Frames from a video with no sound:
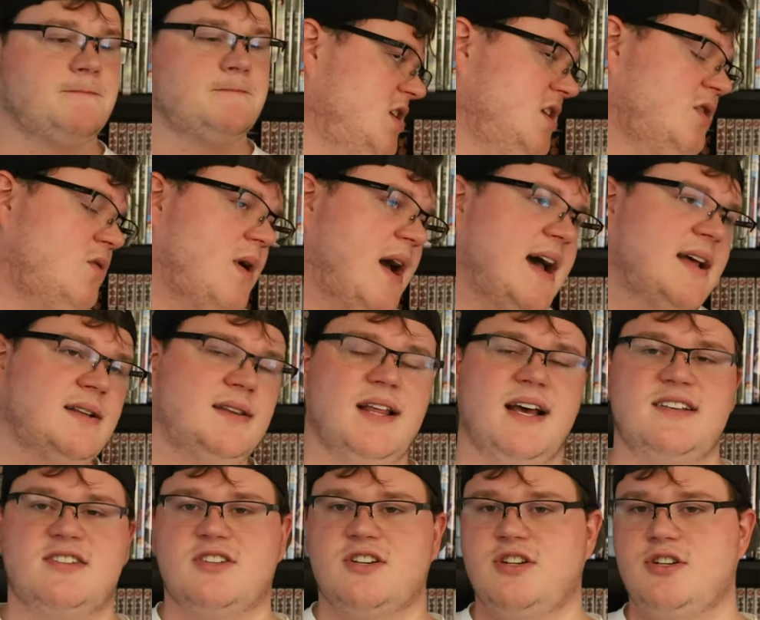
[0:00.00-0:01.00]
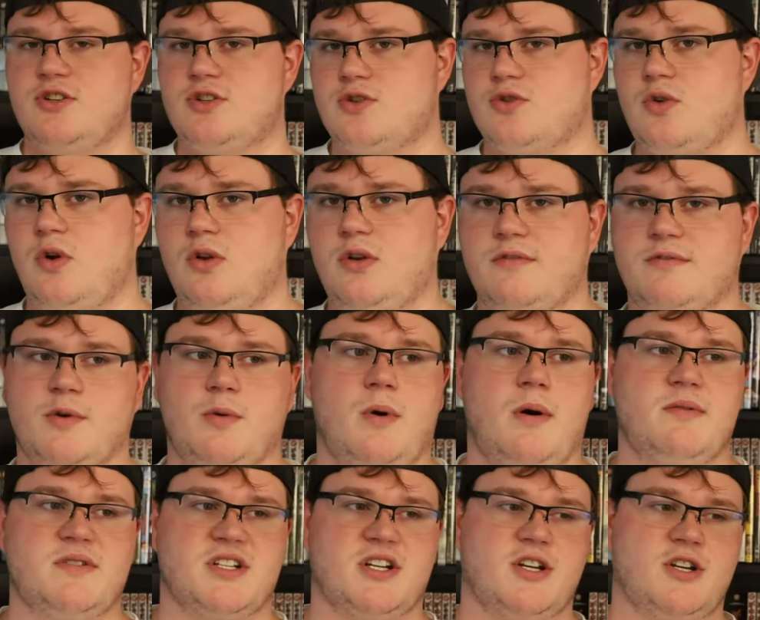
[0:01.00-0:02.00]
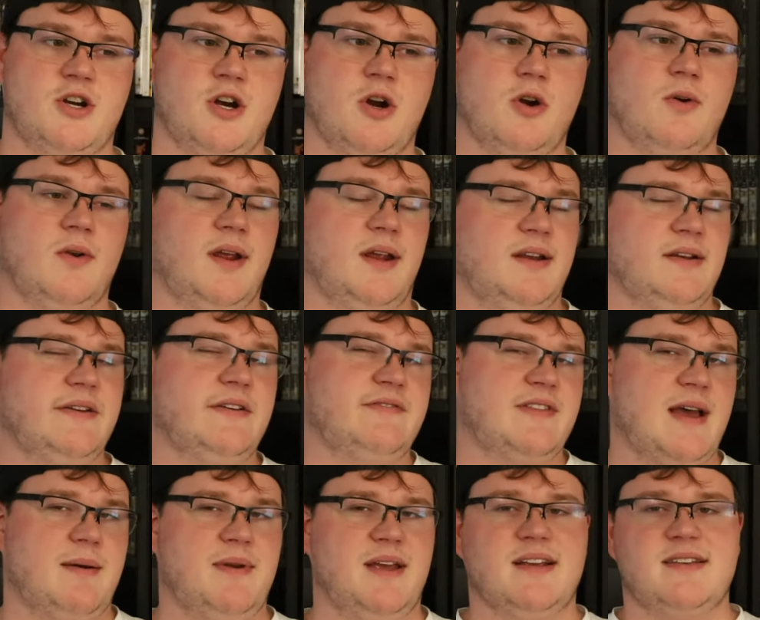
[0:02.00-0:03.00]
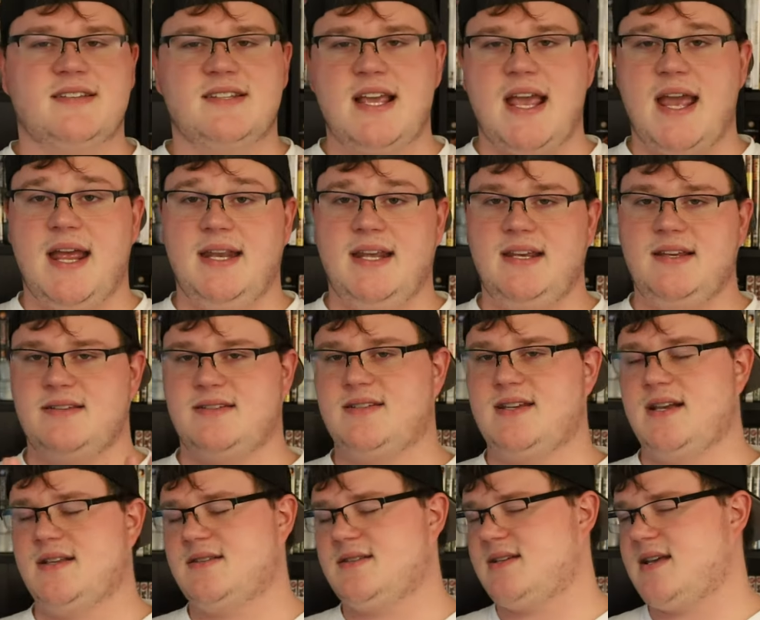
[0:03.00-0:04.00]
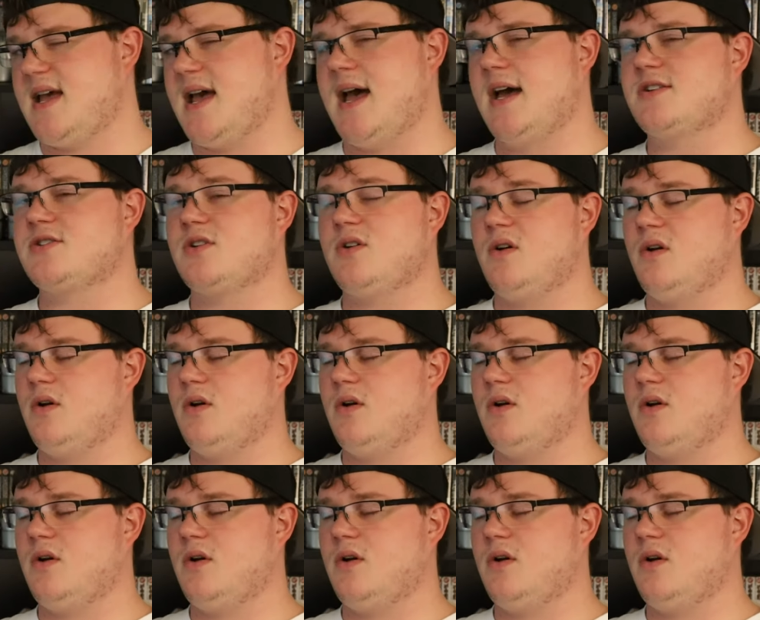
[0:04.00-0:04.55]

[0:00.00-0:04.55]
you had less control over what was occurring, if that makes any sense at